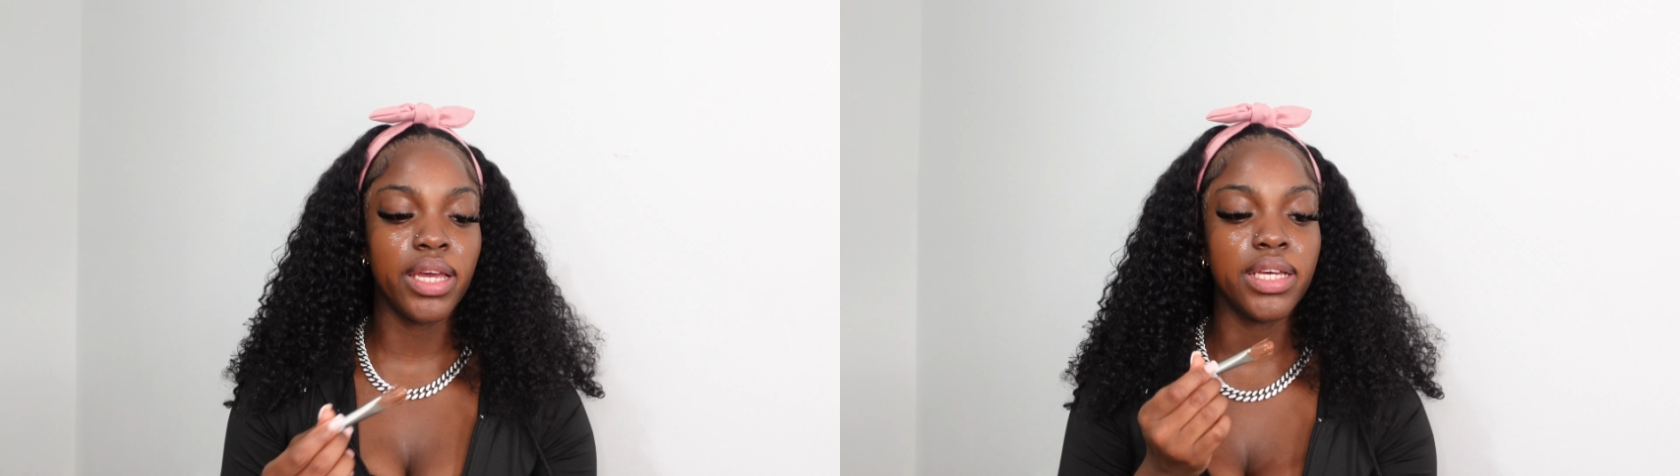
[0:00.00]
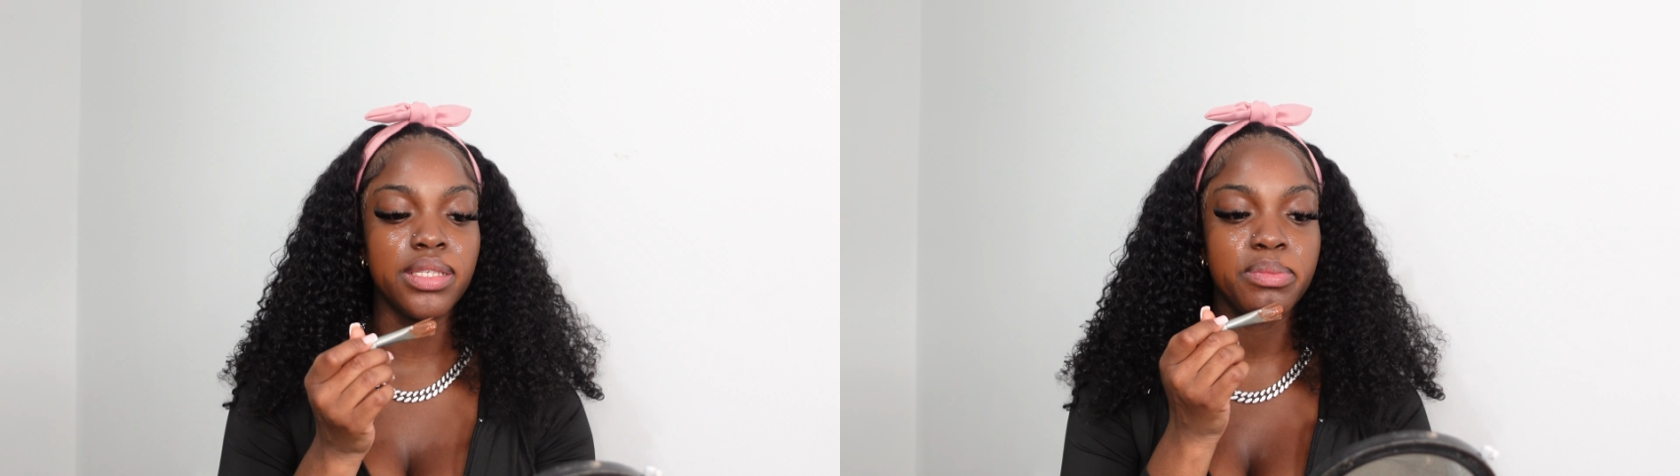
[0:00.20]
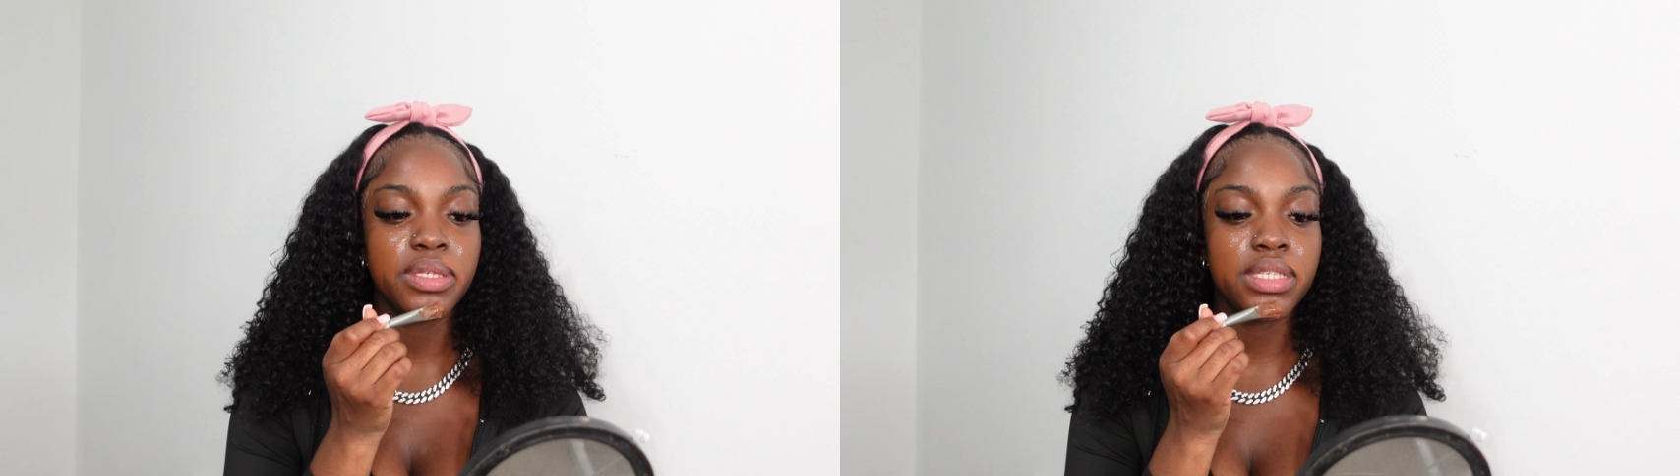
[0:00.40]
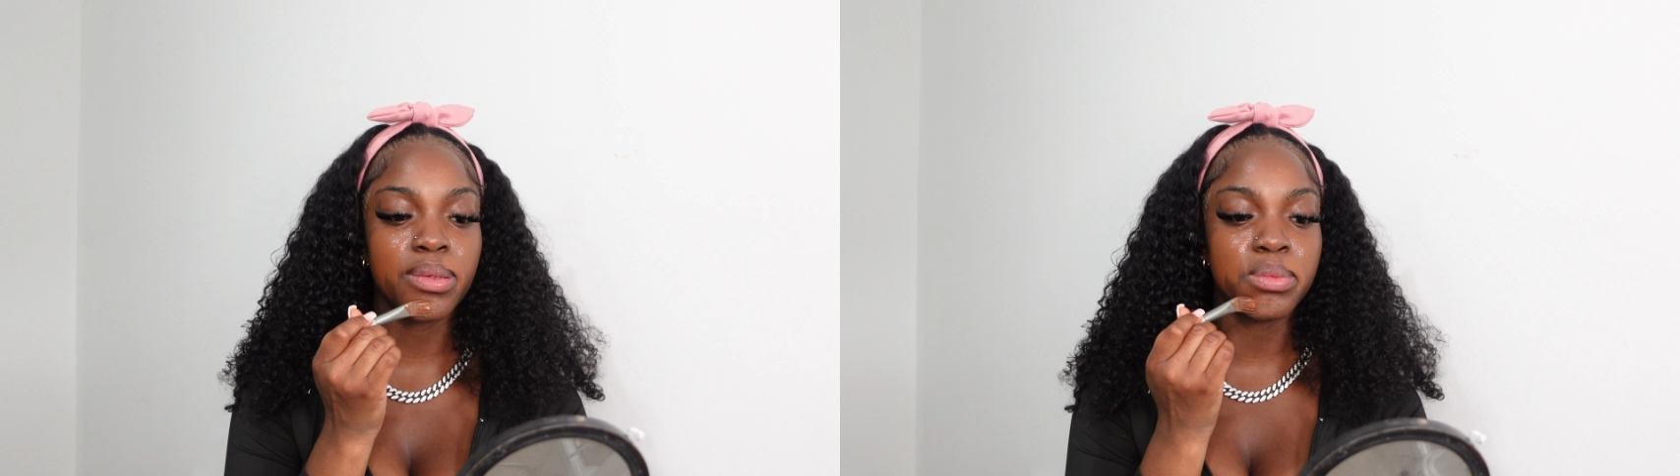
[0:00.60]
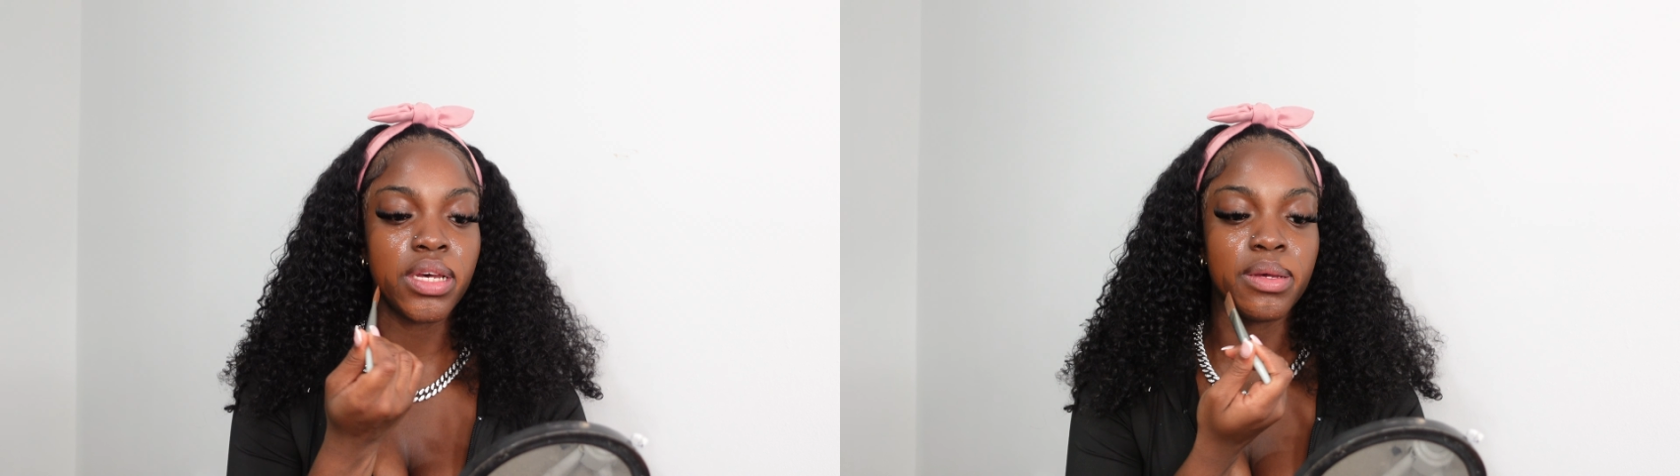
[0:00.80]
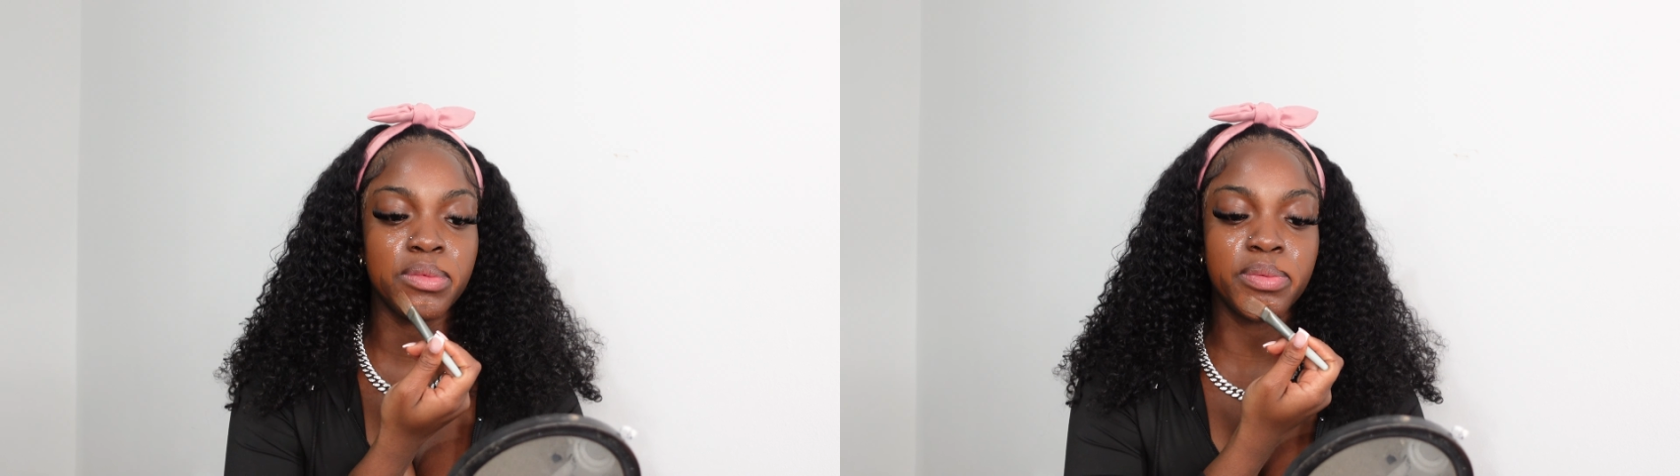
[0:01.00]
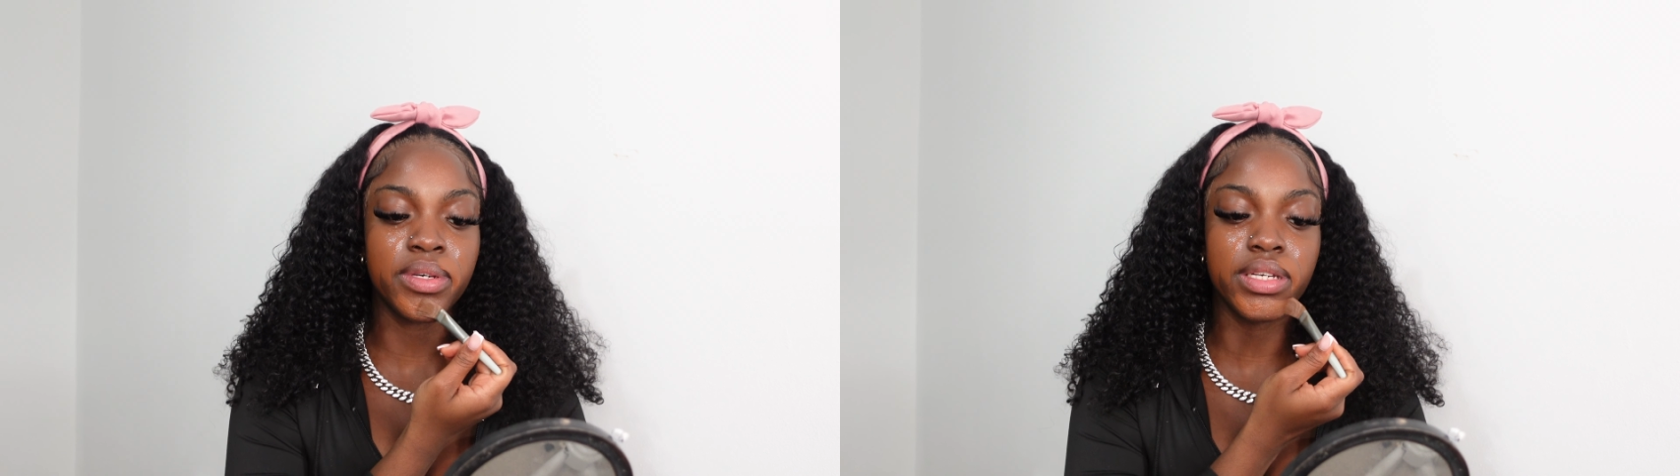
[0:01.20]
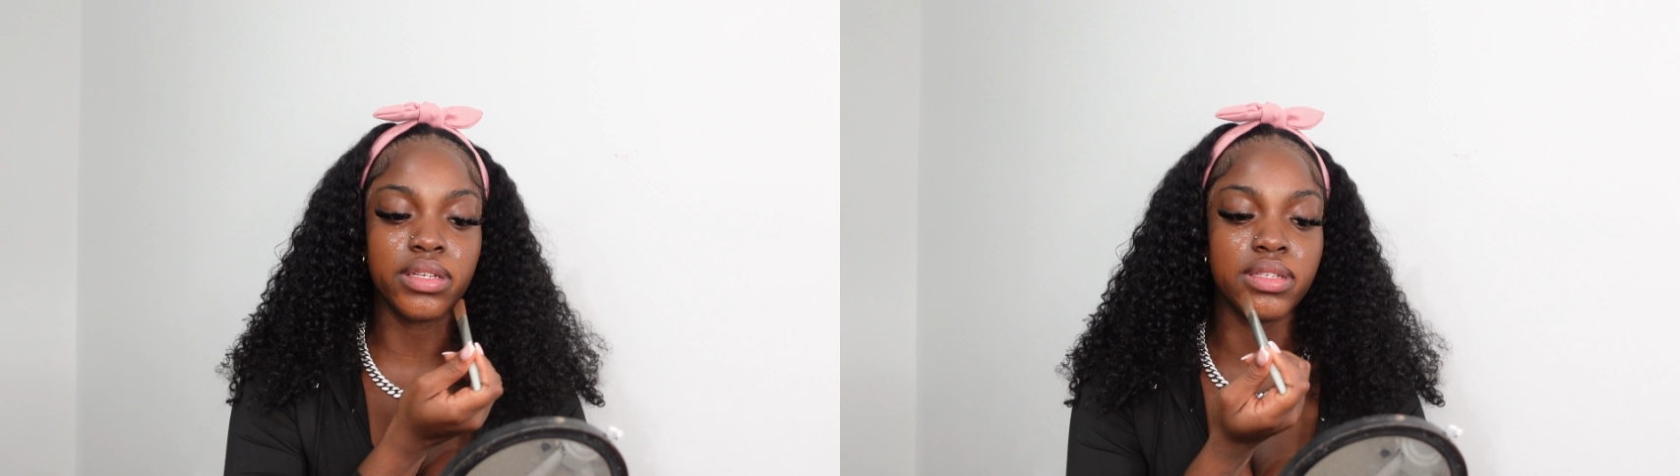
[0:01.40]
hates me sometimes
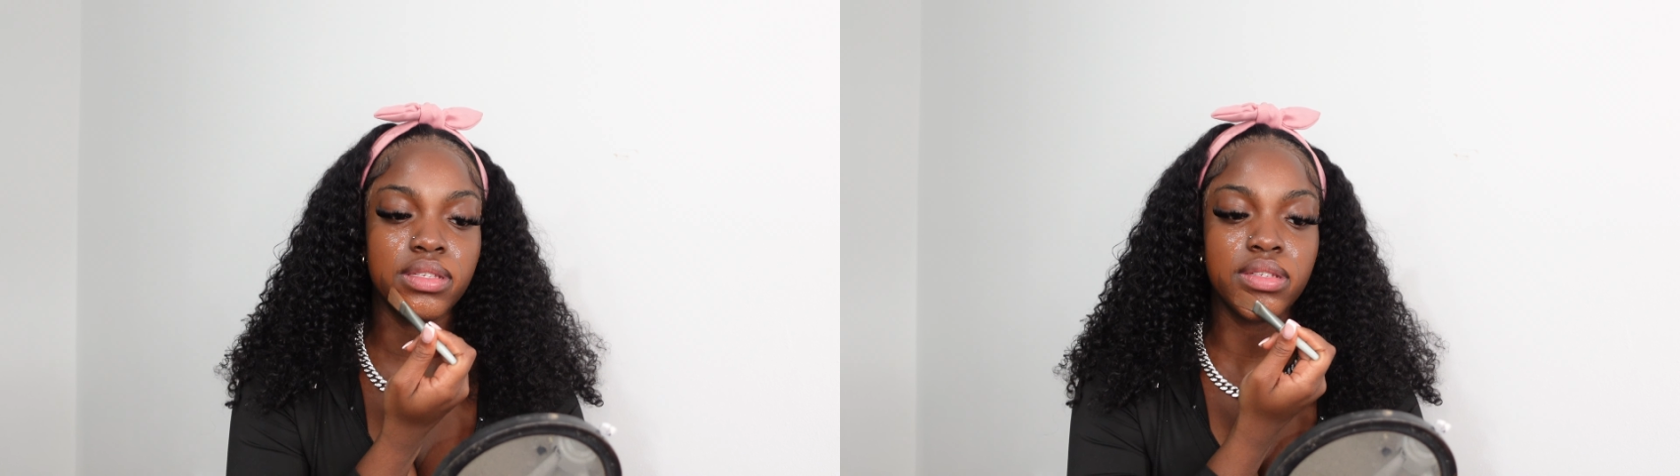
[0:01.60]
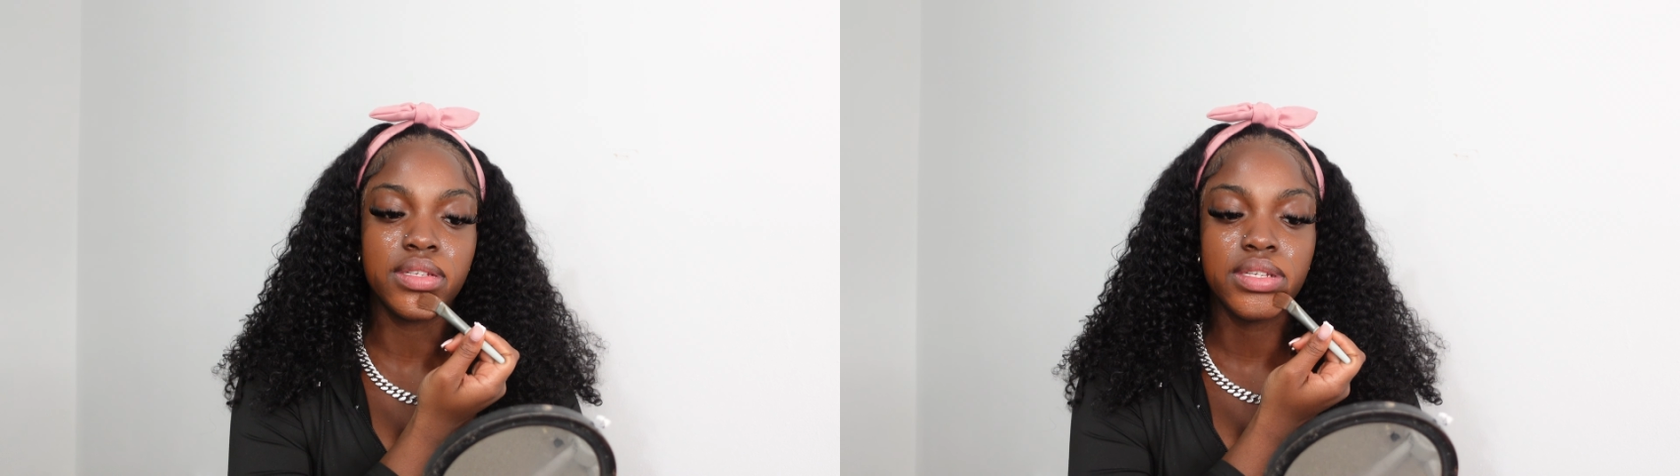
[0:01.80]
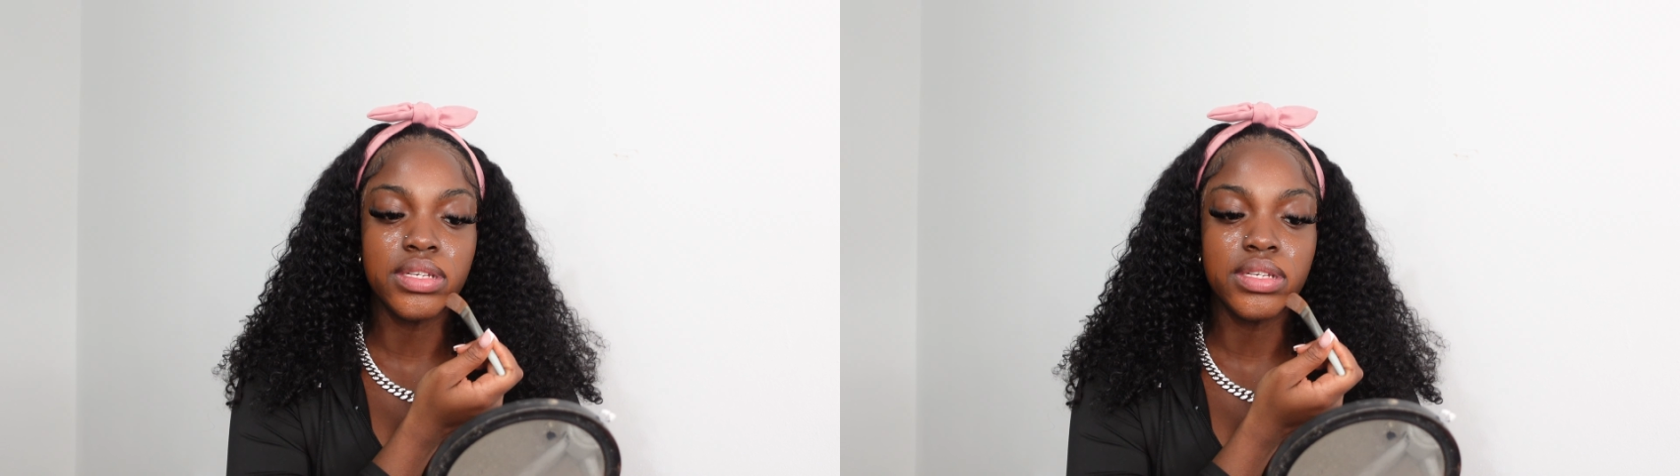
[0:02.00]
because